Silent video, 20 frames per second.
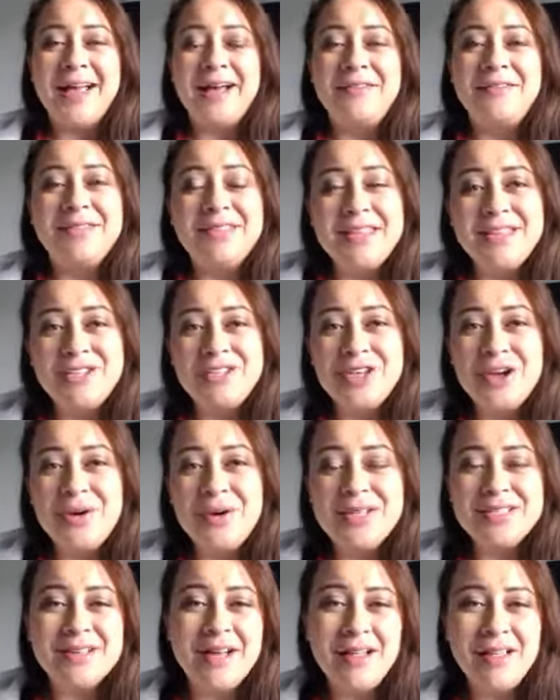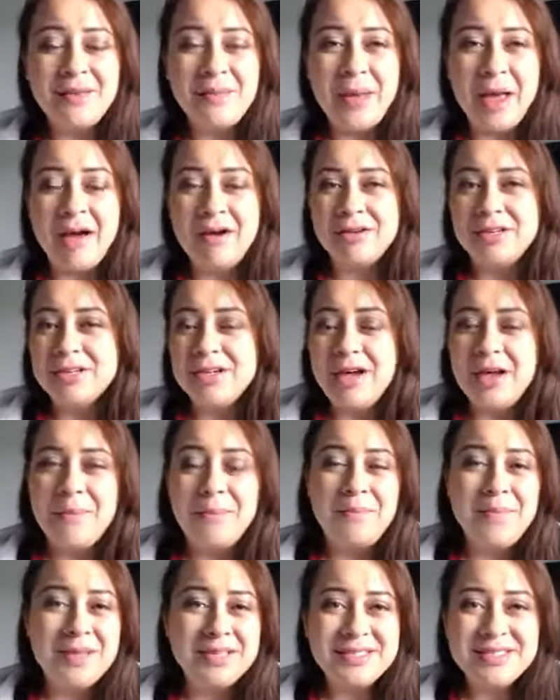This show is all about
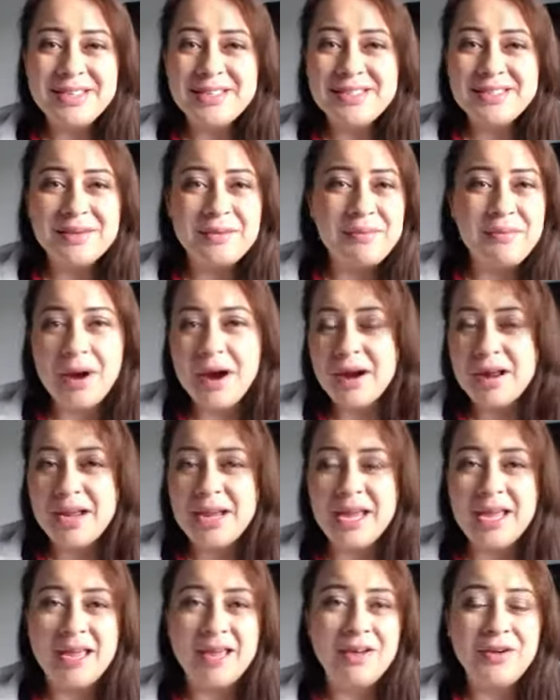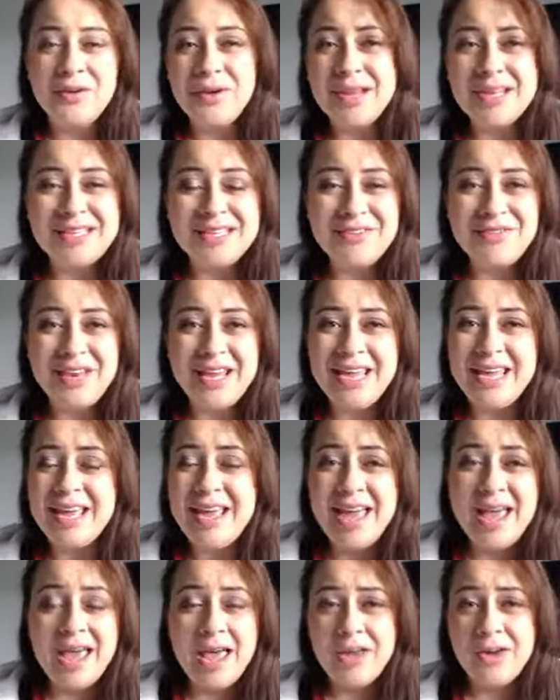business, marketing, creativity,
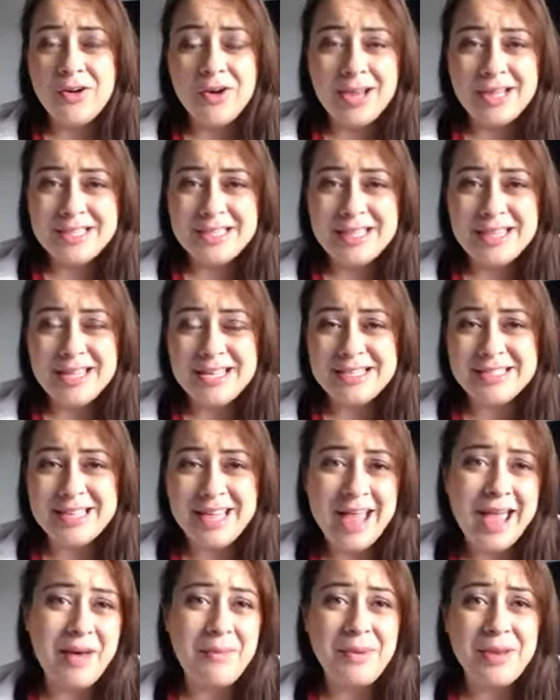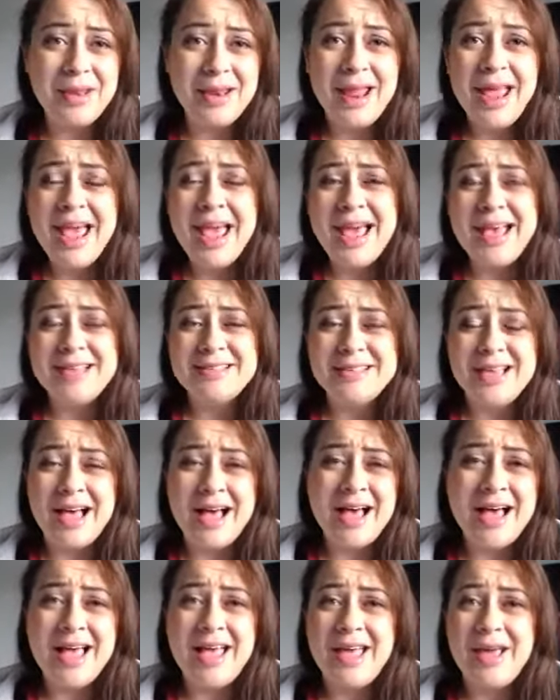and crazy things that happen as
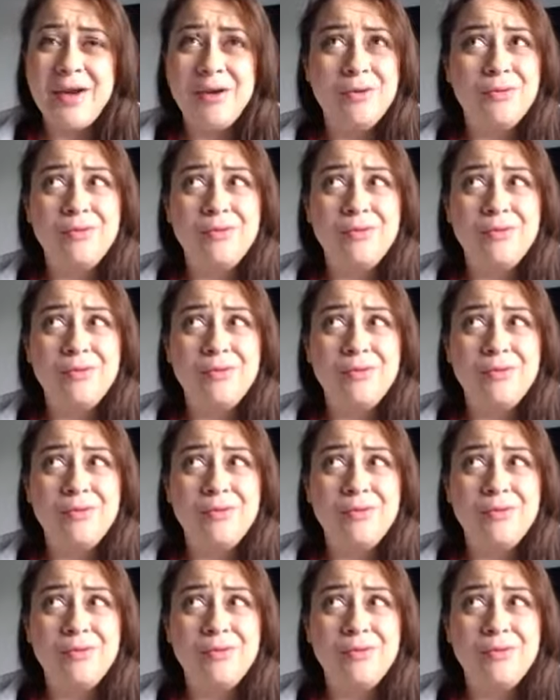I,